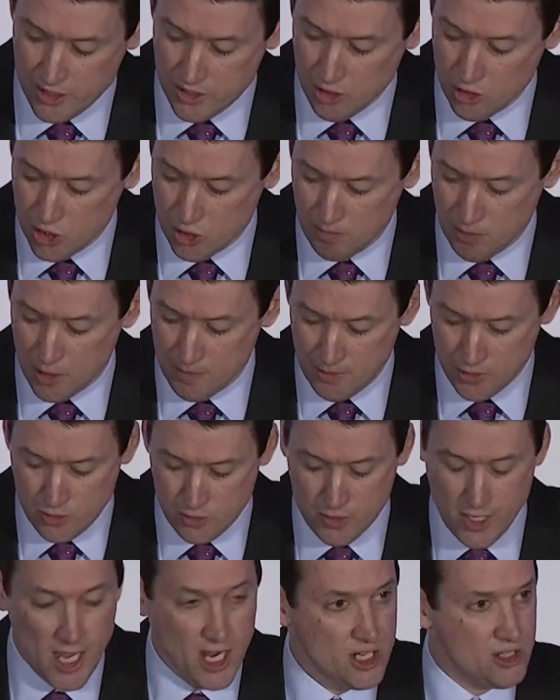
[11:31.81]
social purpose
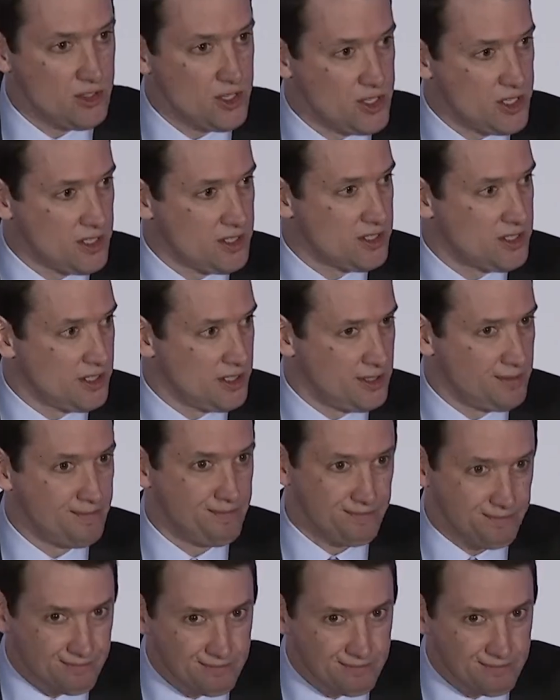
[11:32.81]
was actually just a